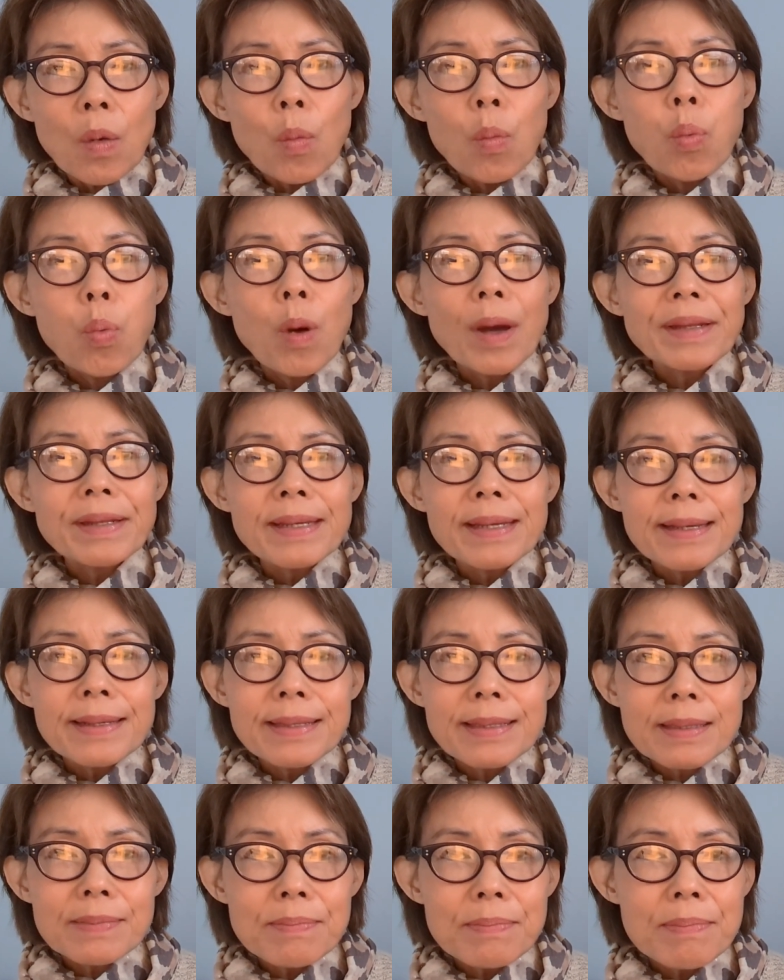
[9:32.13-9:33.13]
What
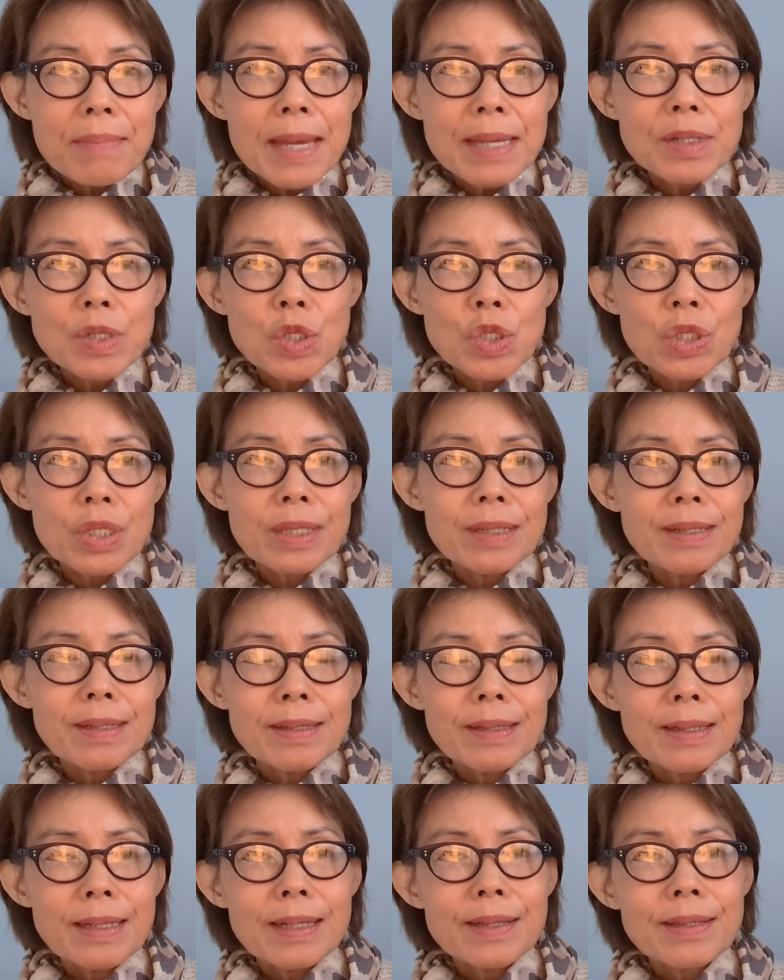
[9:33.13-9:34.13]
is
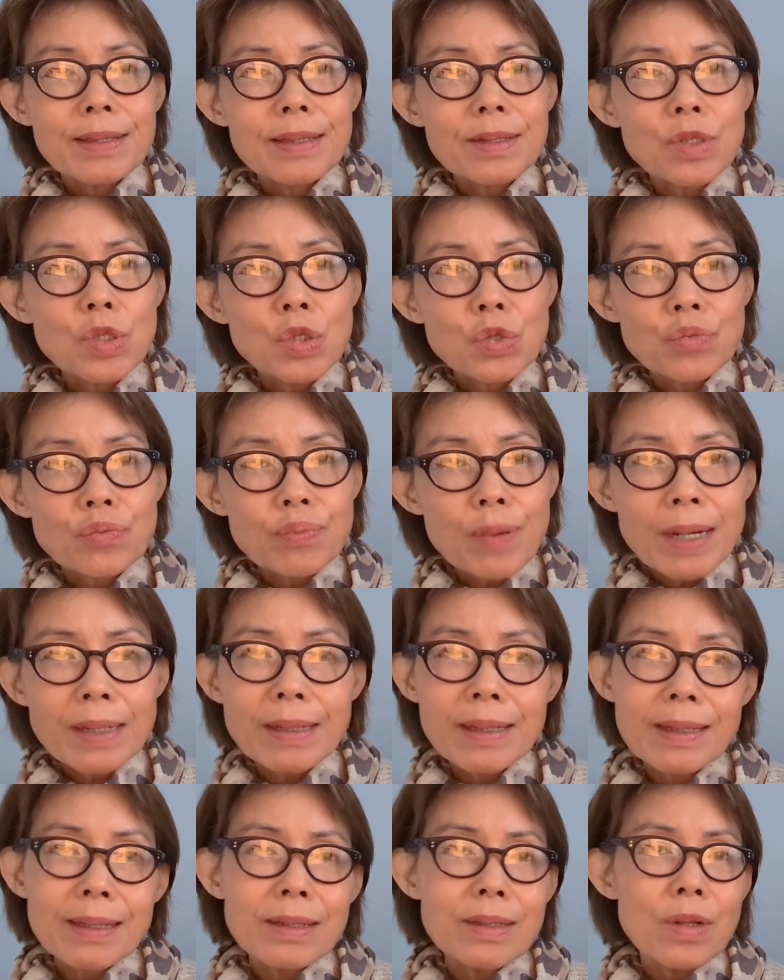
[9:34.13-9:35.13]
mentioned is a
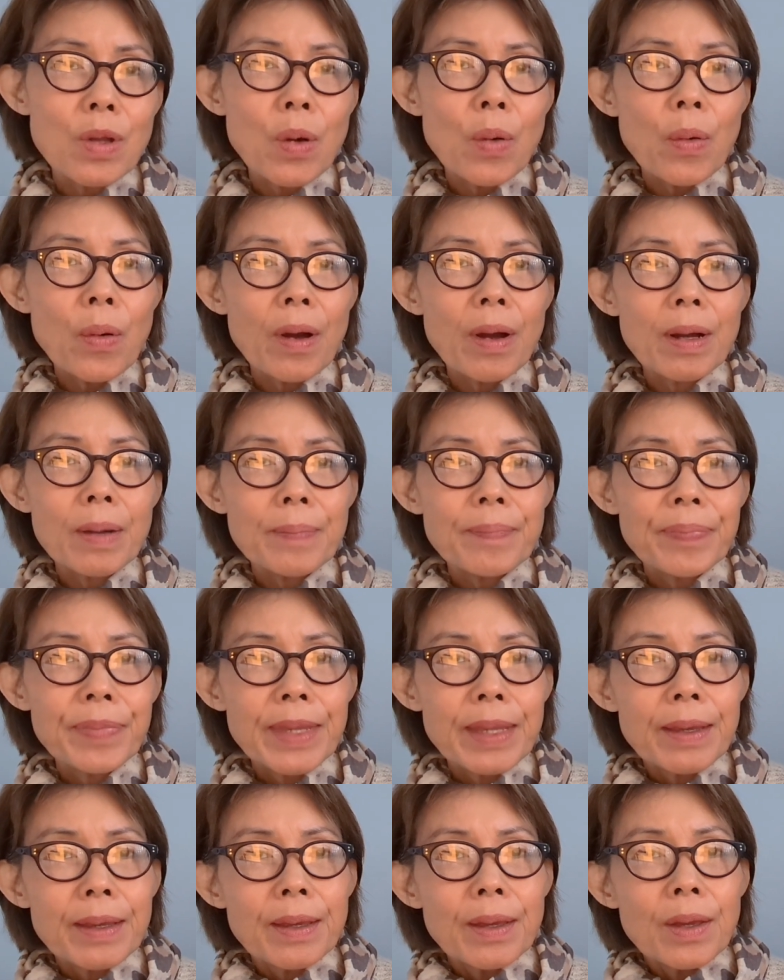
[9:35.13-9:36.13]
drunken Noah
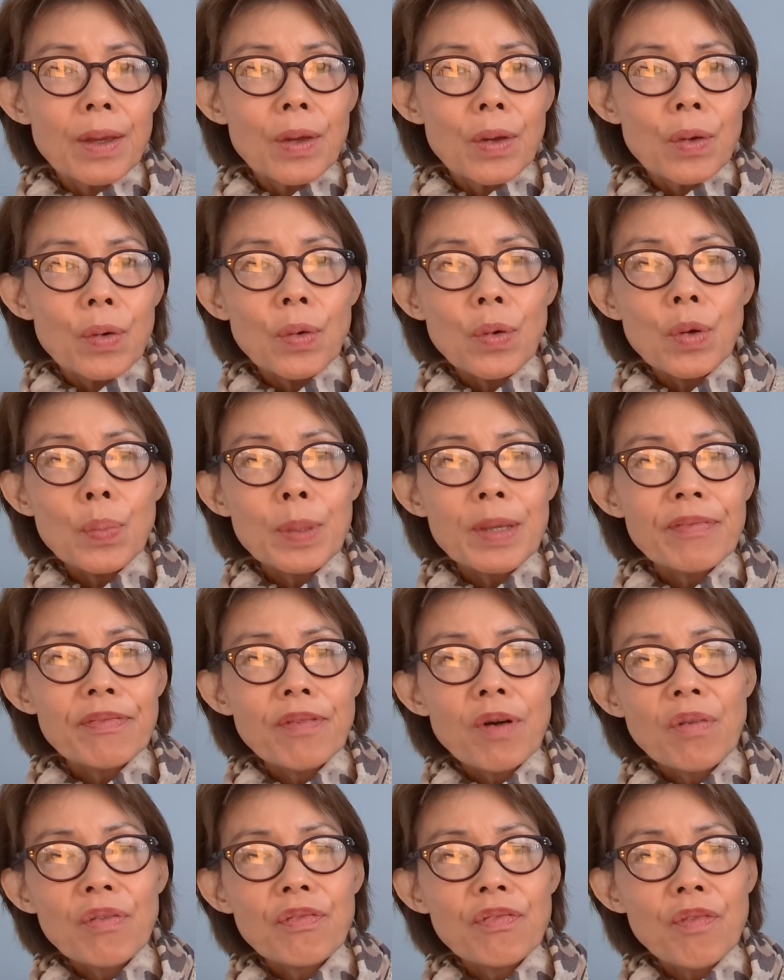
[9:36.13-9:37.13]
who,
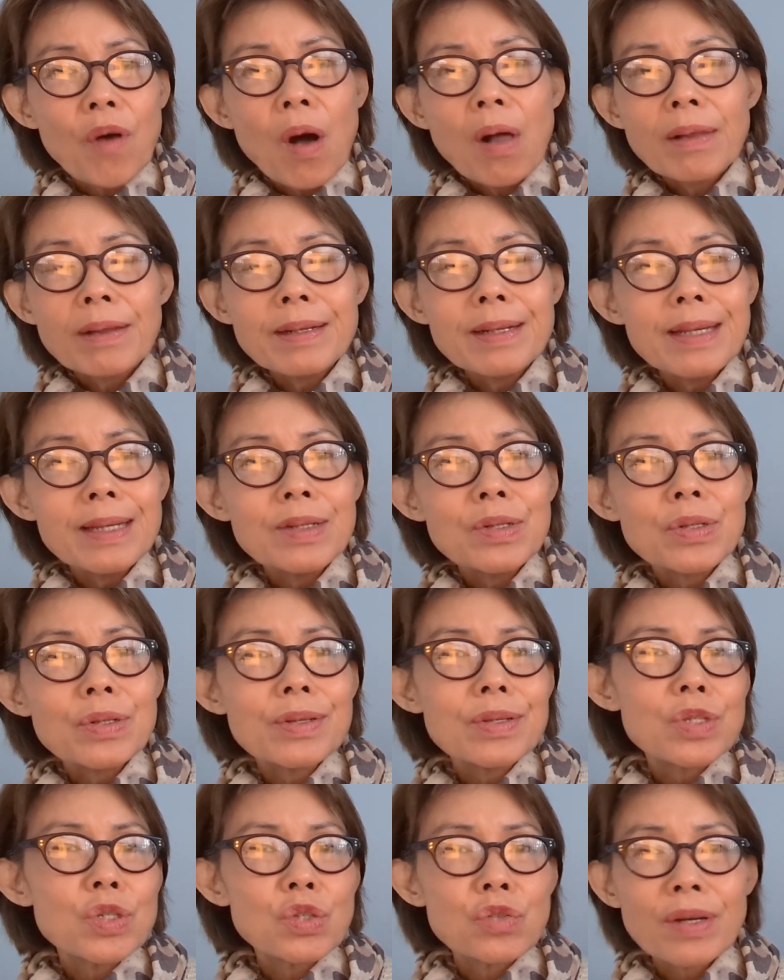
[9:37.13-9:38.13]
before falling
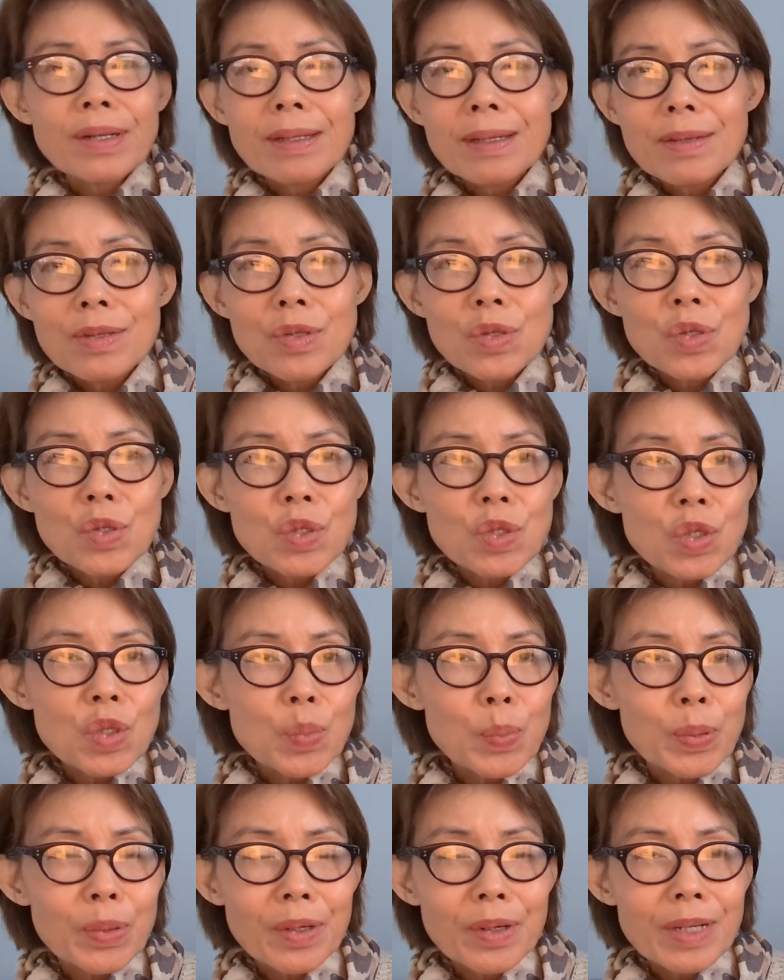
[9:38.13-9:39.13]
into his drunken
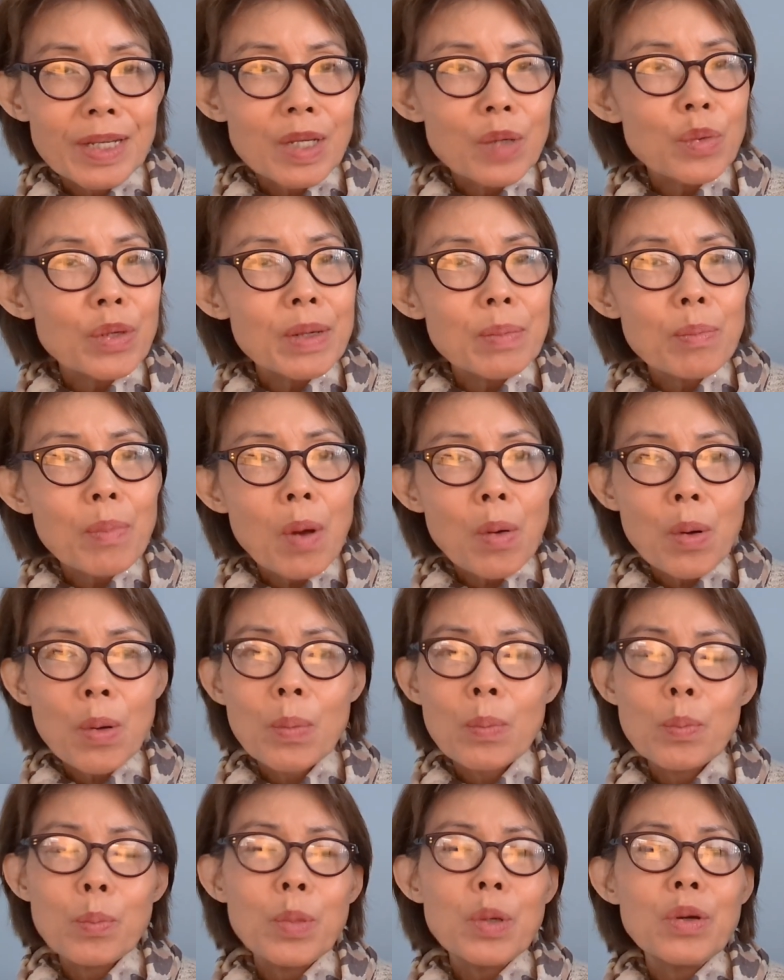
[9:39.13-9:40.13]
stupor, he
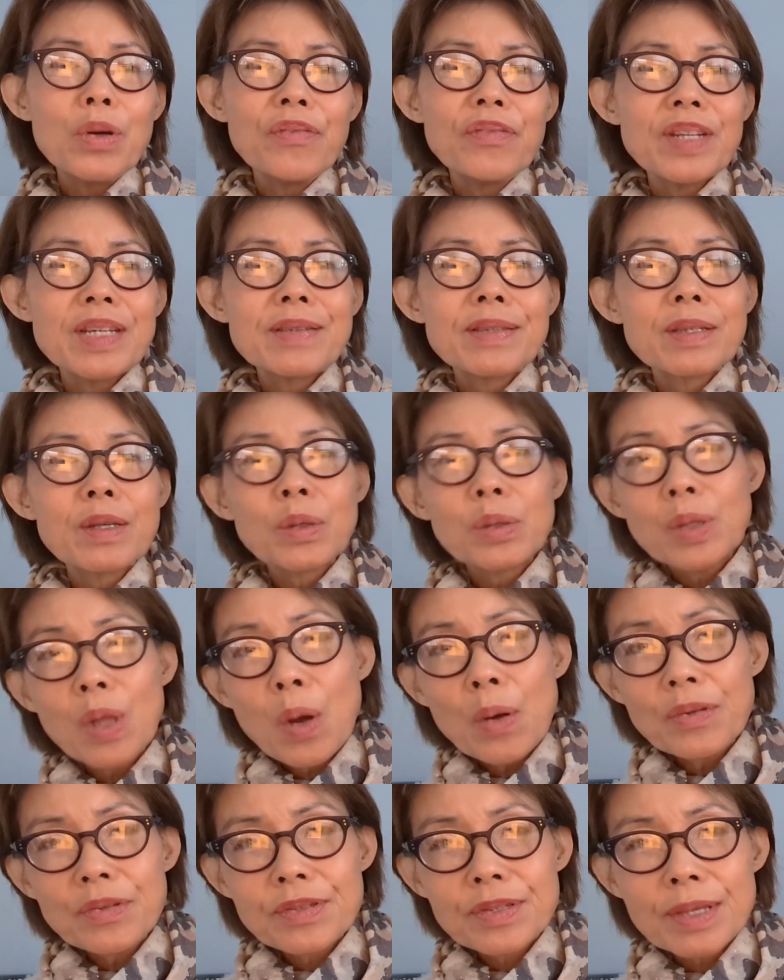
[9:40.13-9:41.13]
removed his
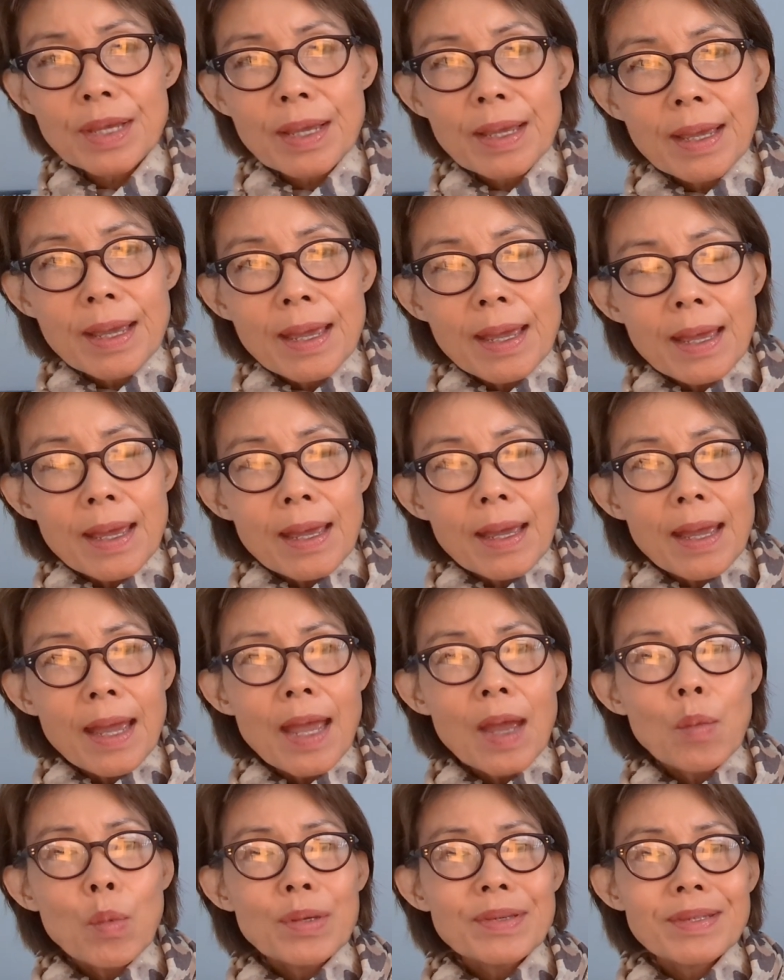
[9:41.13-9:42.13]
clothes
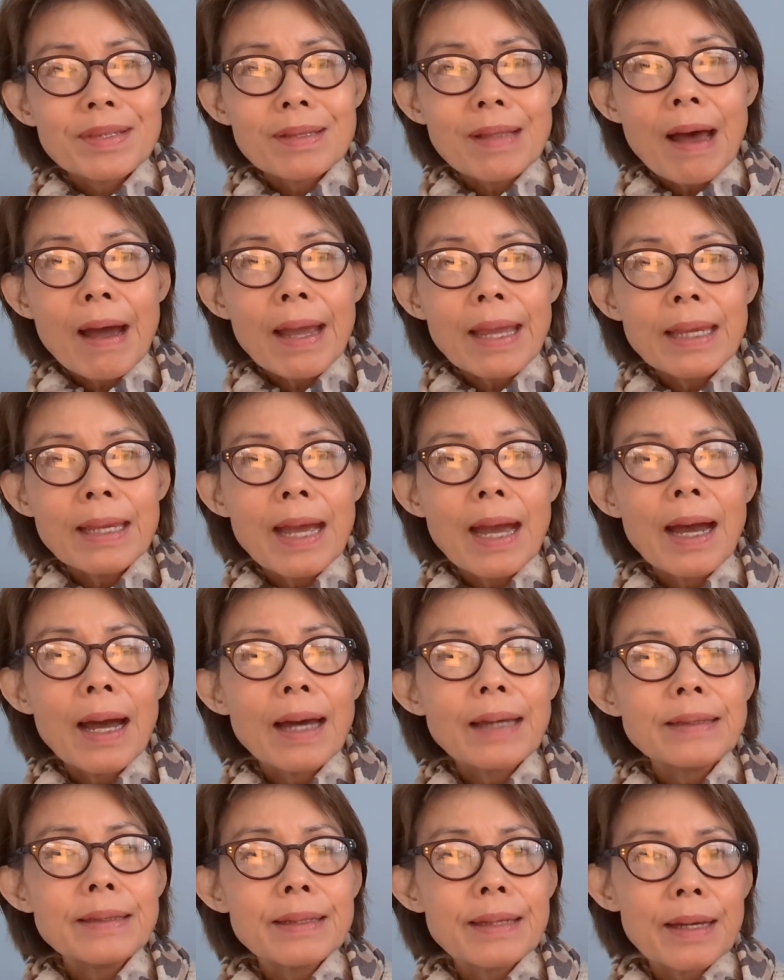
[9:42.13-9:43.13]
and was lying
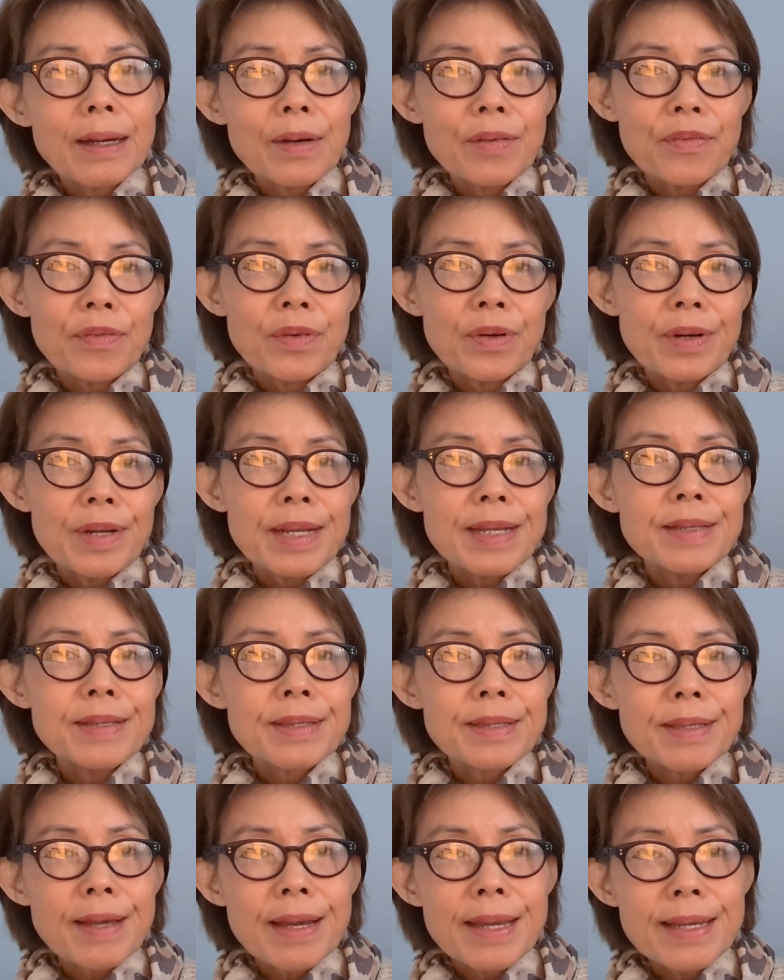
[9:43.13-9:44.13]
uncovered
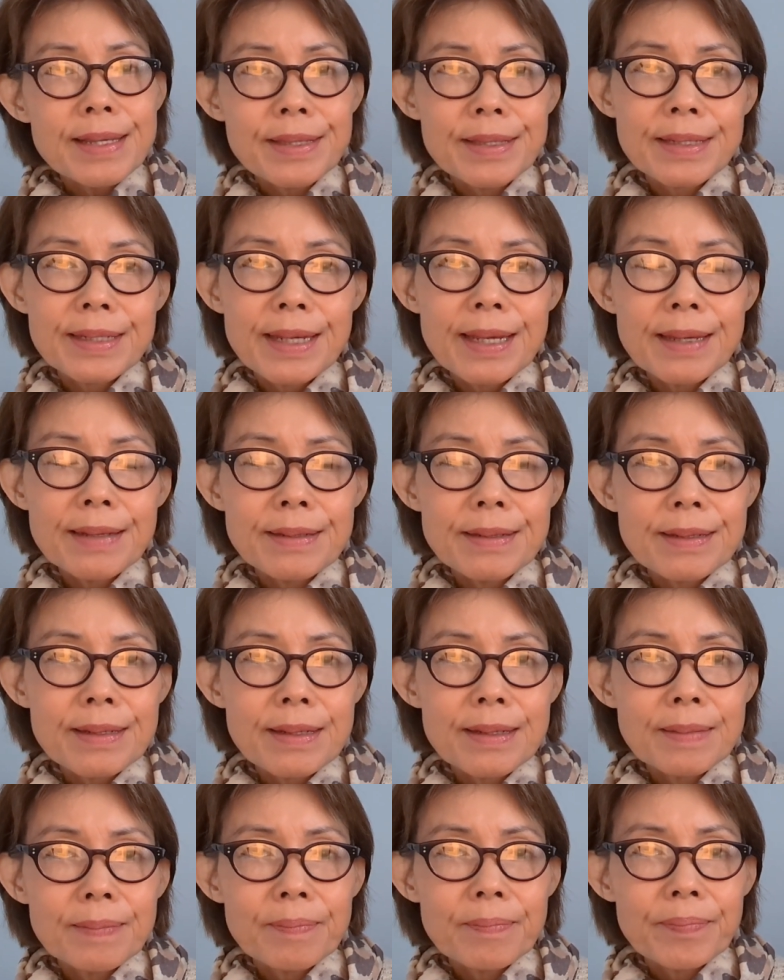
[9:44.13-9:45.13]
inside his tent.